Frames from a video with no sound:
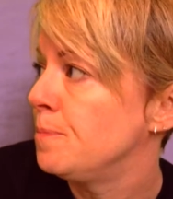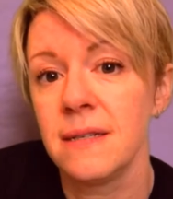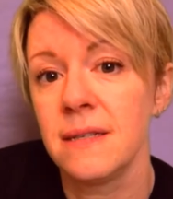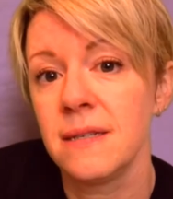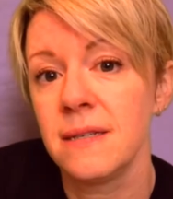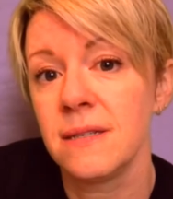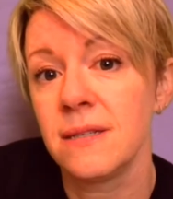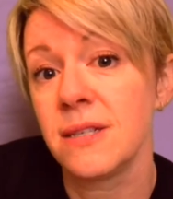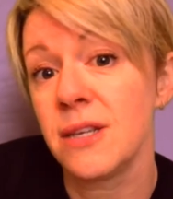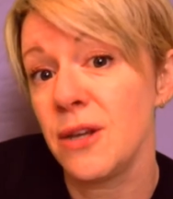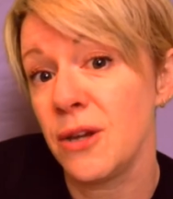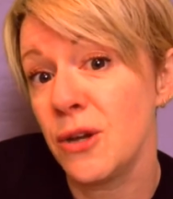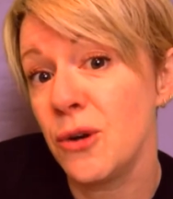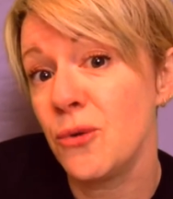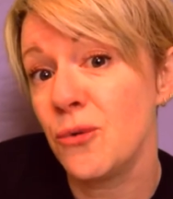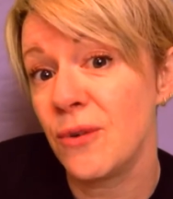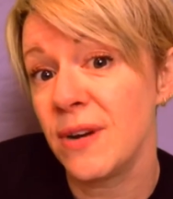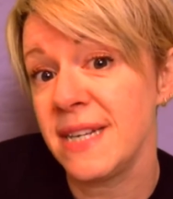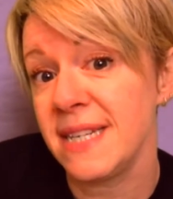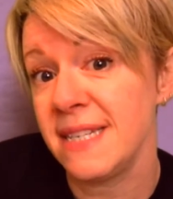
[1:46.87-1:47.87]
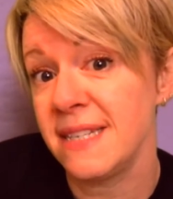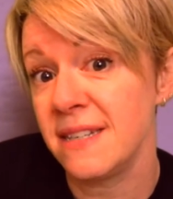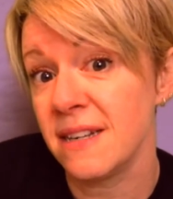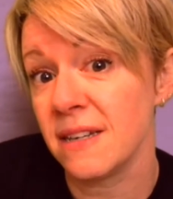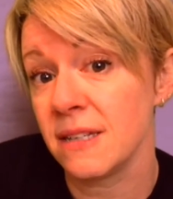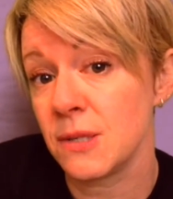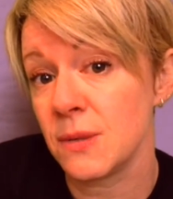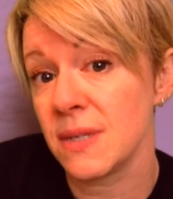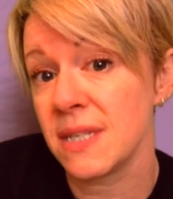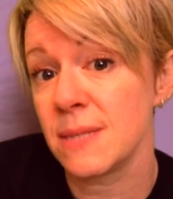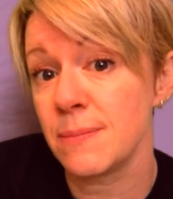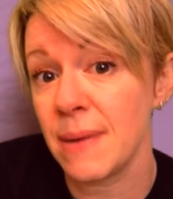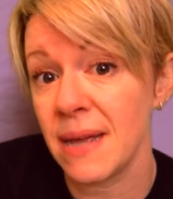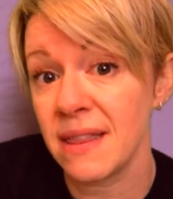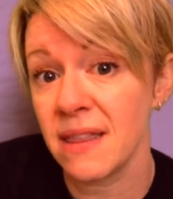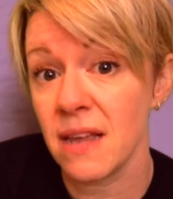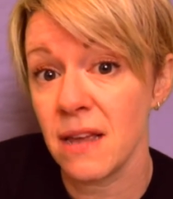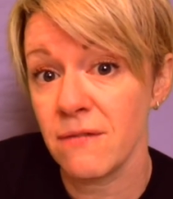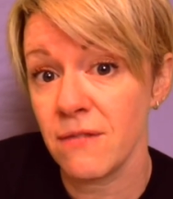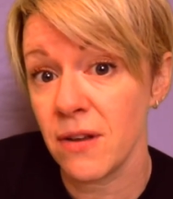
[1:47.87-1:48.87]
So you can already start to
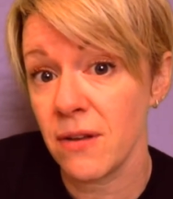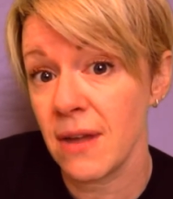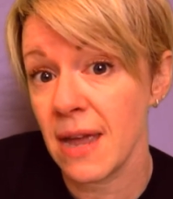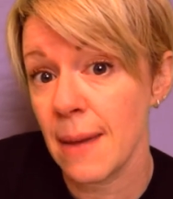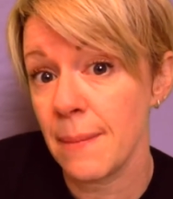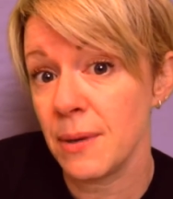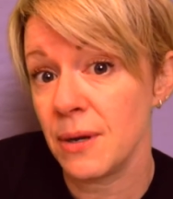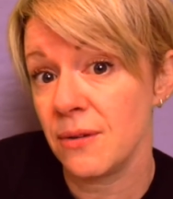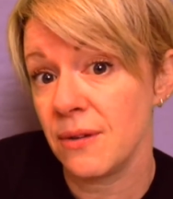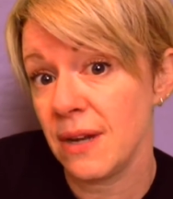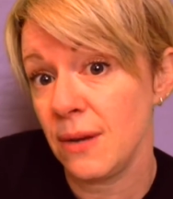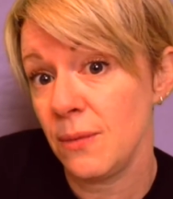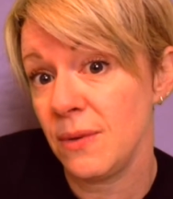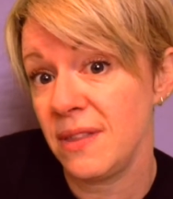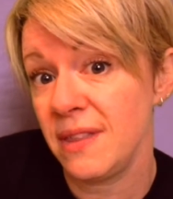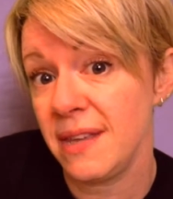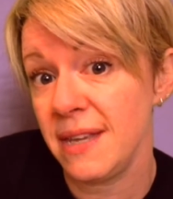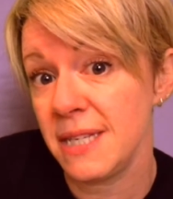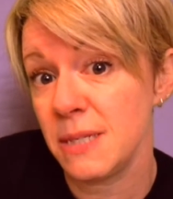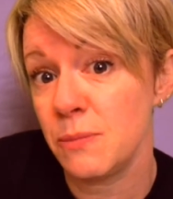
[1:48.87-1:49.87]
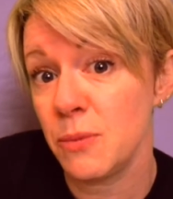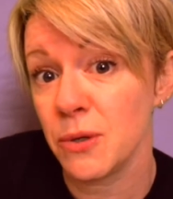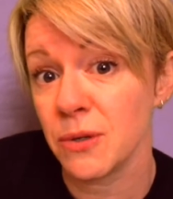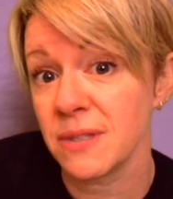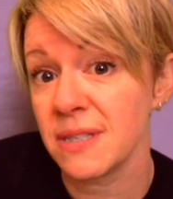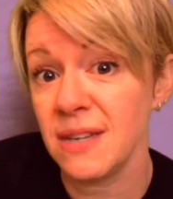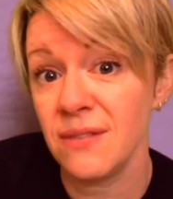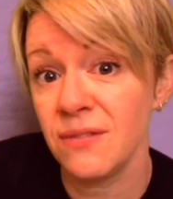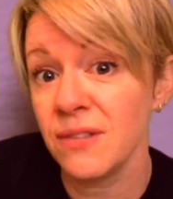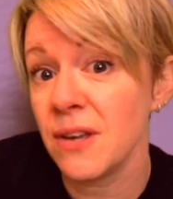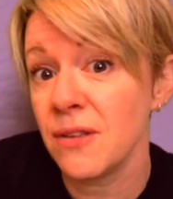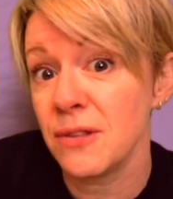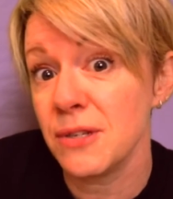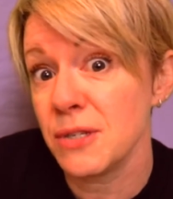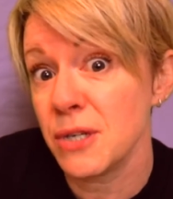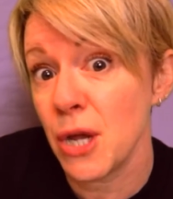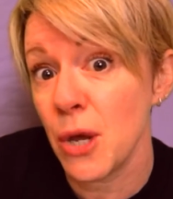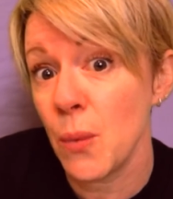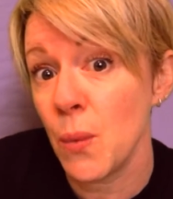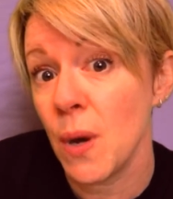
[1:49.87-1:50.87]
expand their vocabulary with these books, even though
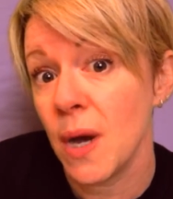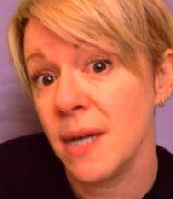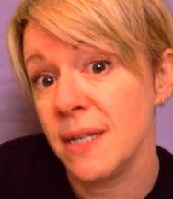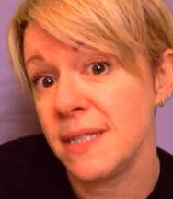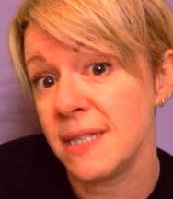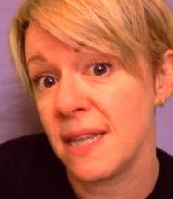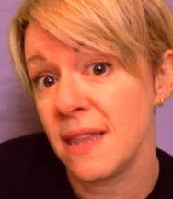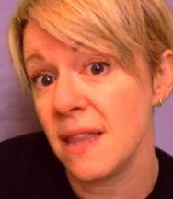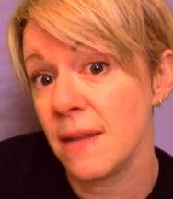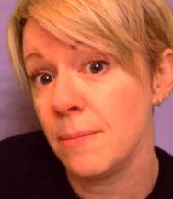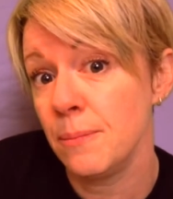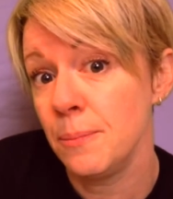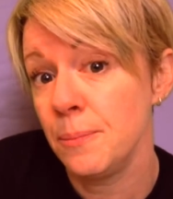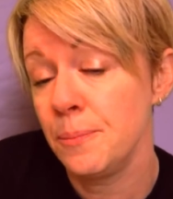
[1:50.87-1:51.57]
there's no words in them.